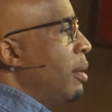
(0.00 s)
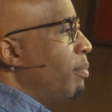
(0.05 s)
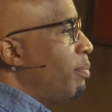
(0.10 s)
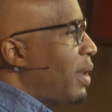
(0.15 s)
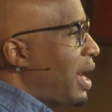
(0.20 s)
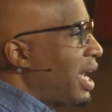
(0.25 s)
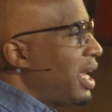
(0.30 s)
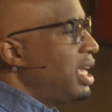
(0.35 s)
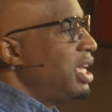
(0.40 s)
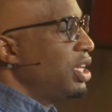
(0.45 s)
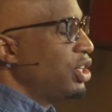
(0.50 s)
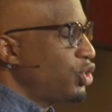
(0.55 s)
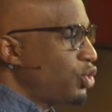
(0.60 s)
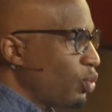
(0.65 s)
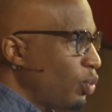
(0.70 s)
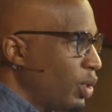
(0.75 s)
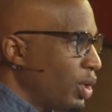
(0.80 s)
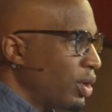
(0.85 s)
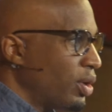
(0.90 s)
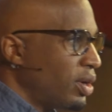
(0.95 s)
by his
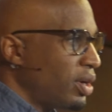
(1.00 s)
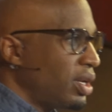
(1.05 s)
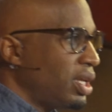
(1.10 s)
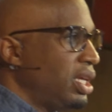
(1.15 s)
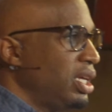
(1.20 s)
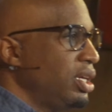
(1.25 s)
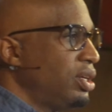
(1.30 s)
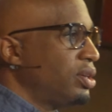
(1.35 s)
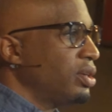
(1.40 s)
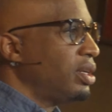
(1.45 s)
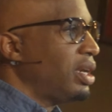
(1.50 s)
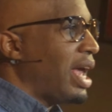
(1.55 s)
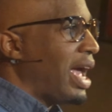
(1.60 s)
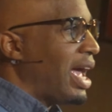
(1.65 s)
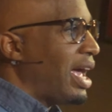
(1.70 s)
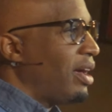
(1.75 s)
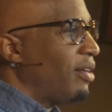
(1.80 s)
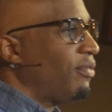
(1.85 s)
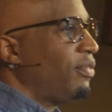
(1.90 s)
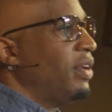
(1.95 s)
word, he could
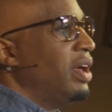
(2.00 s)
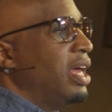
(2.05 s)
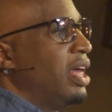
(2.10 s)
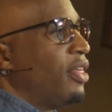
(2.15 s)
have